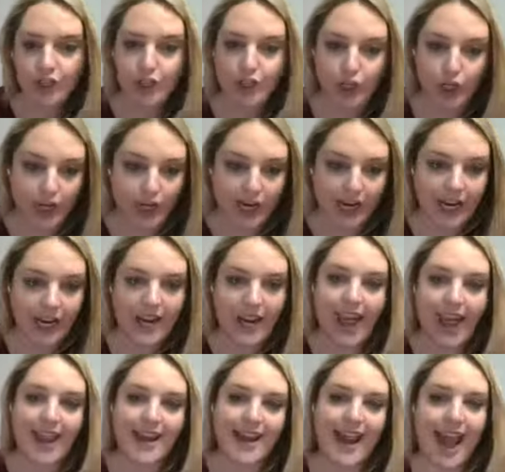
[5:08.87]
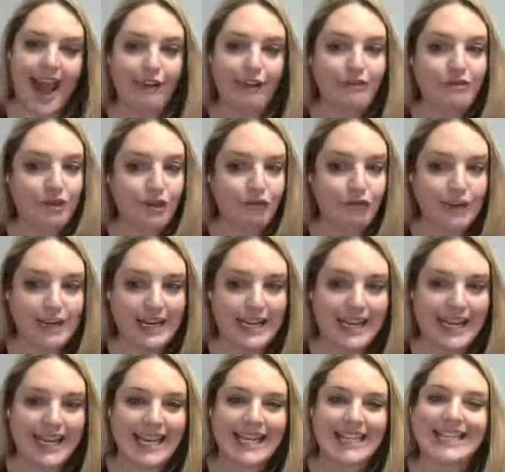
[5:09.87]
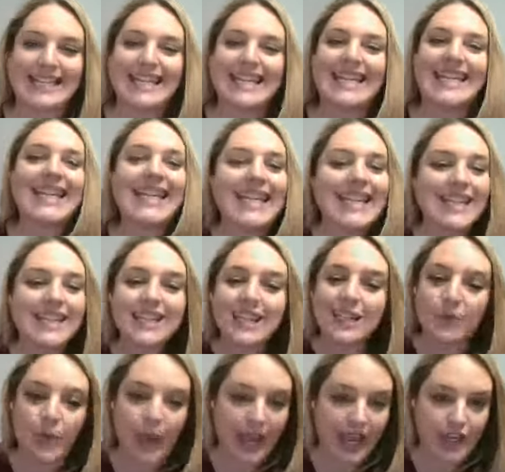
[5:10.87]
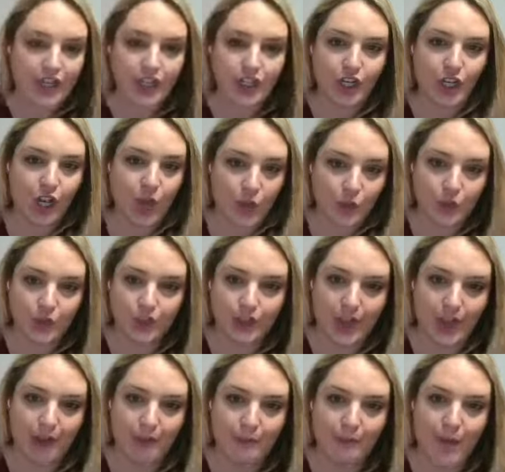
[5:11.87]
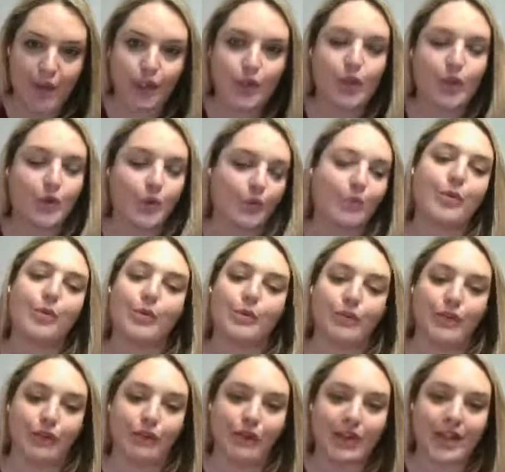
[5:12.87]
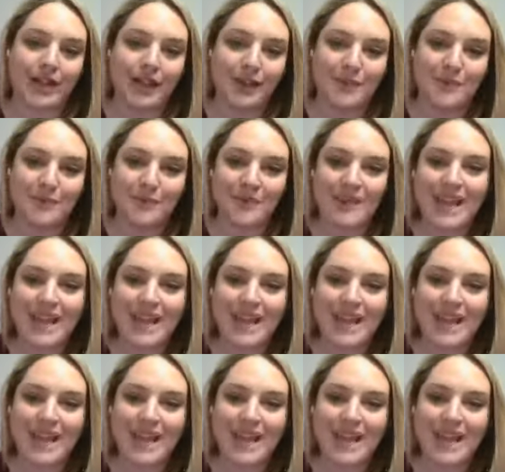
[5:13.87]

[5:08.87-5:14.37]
during, and after reading is an easy way to coach them to improve their reading.